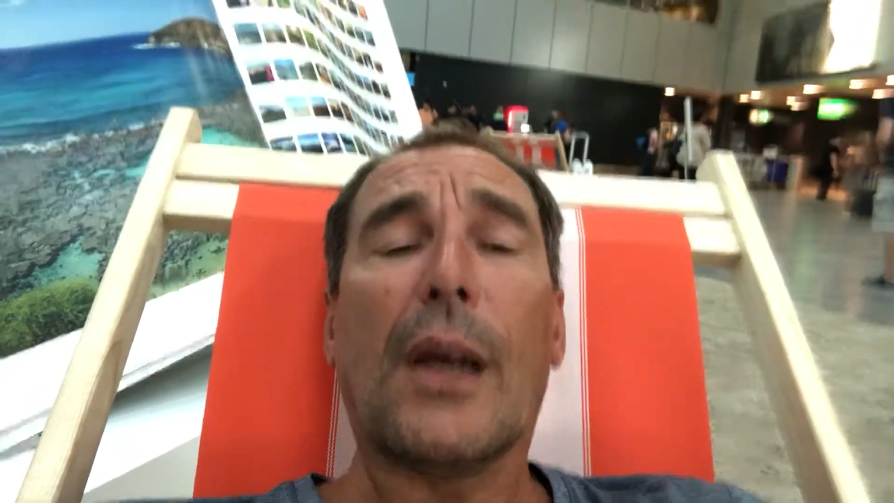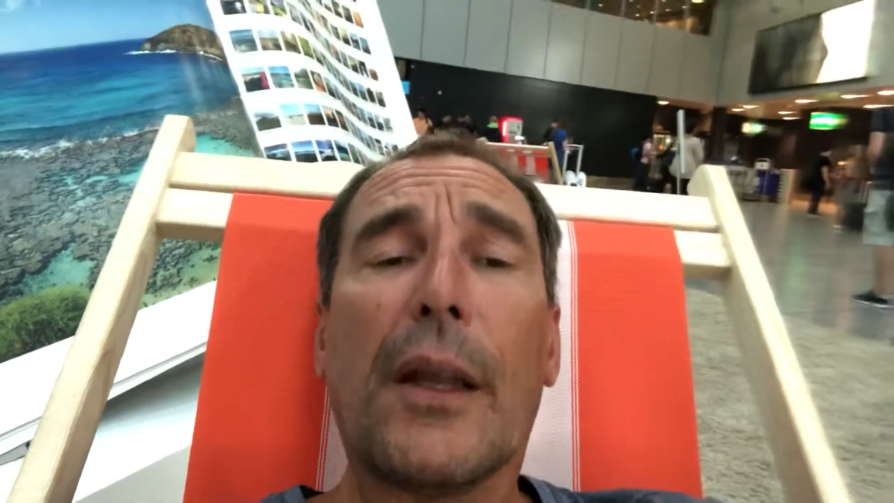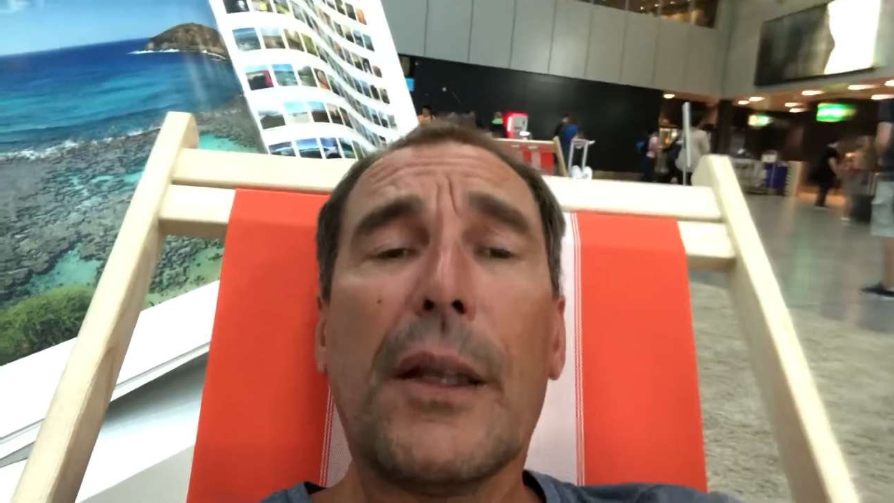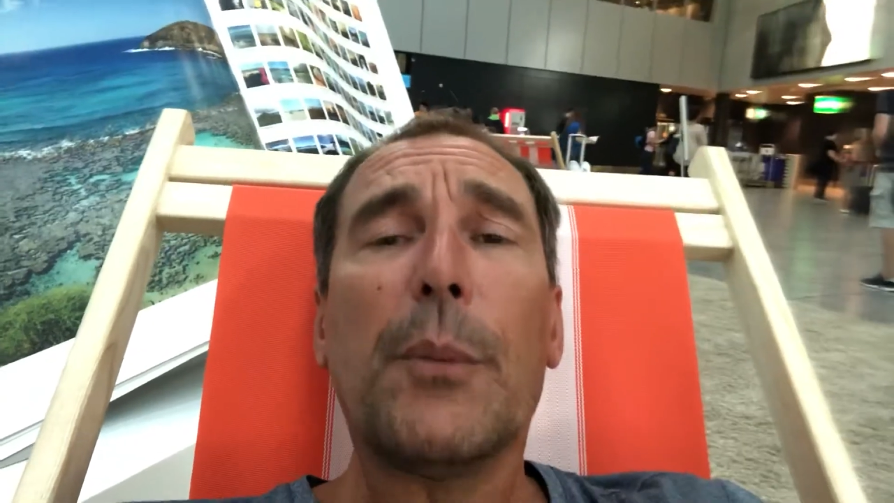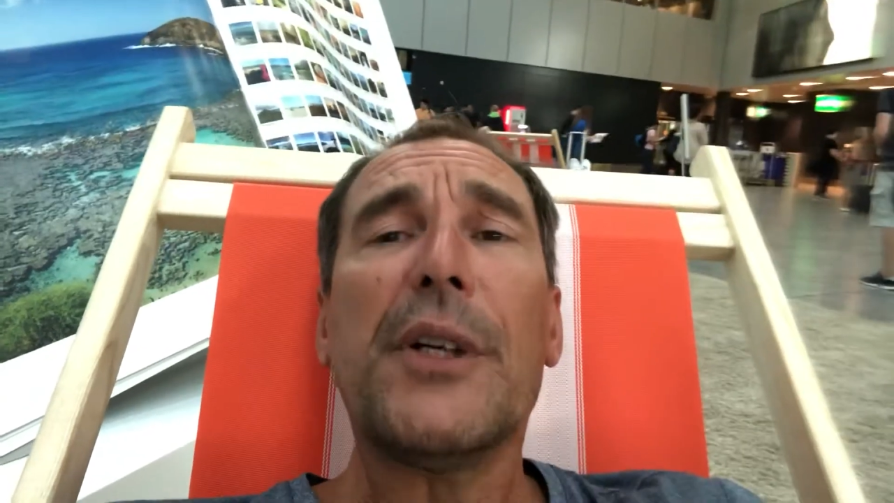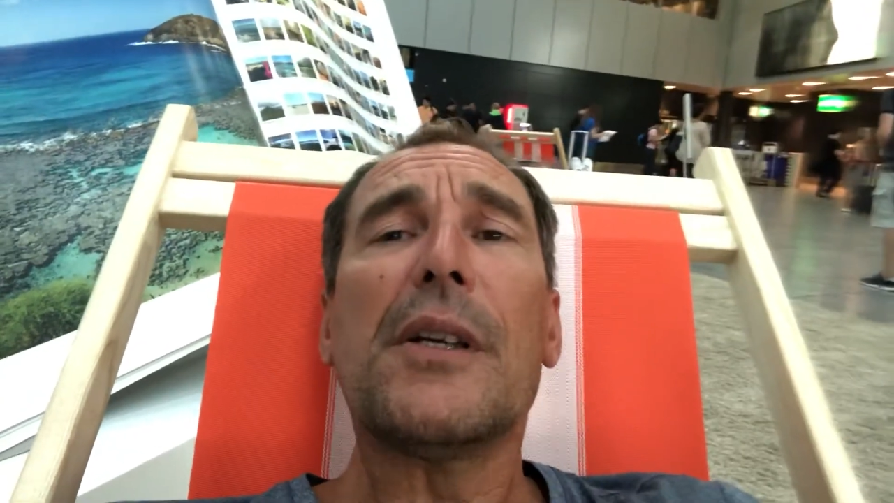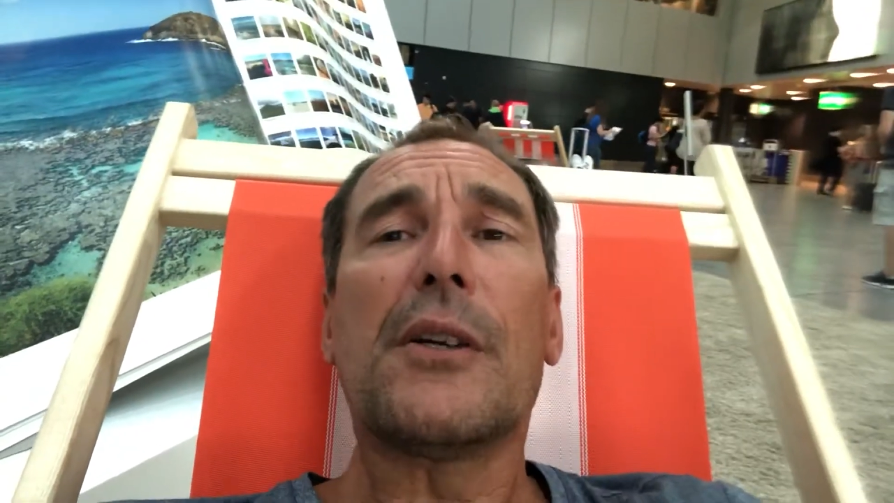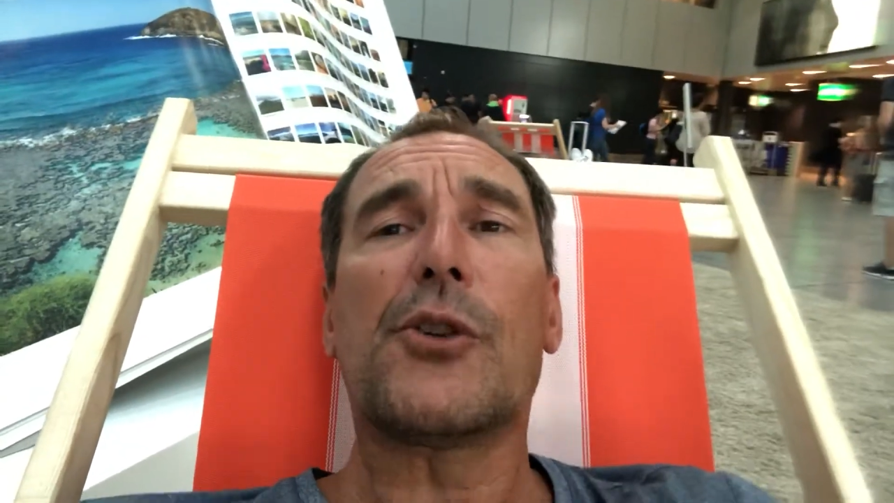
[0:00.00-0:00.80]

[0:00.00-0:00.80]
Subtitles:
and then we did a